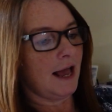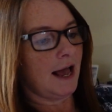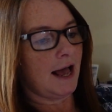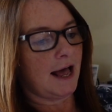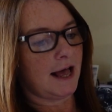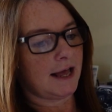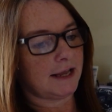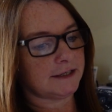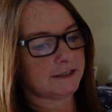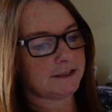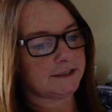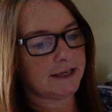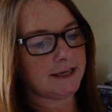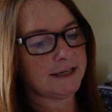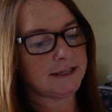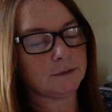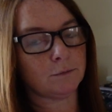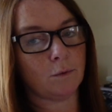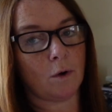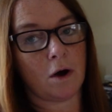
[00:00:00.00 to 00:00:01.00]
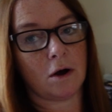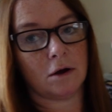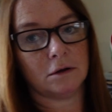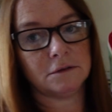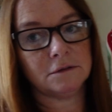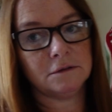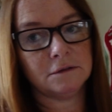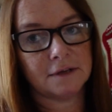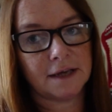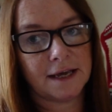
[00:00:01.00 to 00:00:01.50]
And this
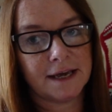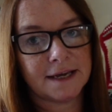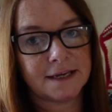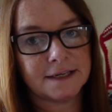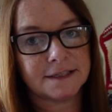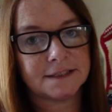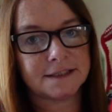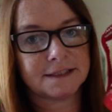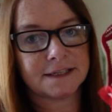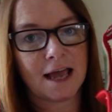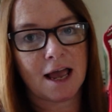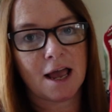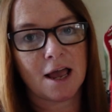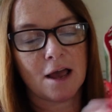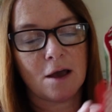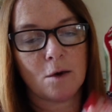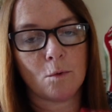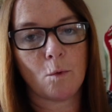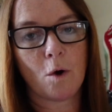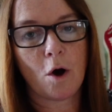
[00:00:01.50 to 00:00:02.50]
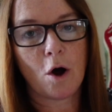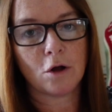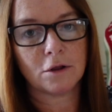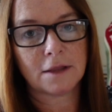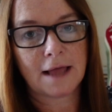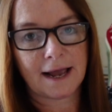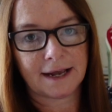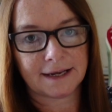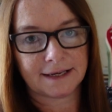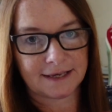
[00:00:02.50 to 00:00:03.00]
one is wall
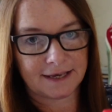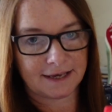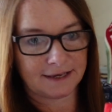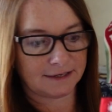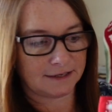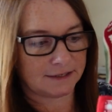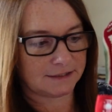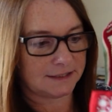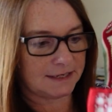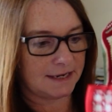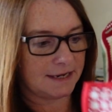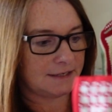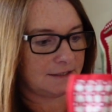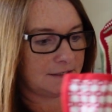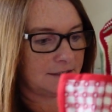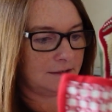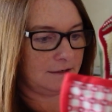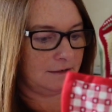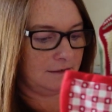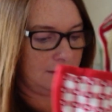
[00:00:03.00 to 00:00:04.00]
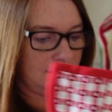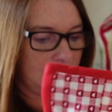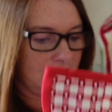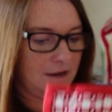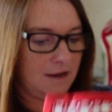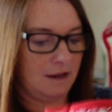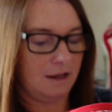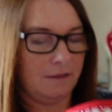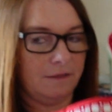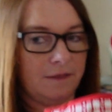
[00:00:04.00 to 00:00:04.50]
hanging I did,
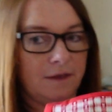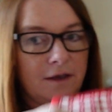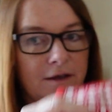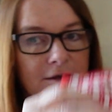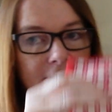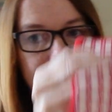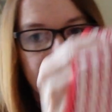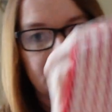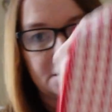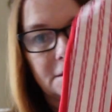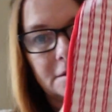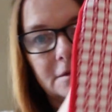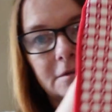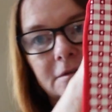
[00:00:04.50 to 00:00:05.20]
that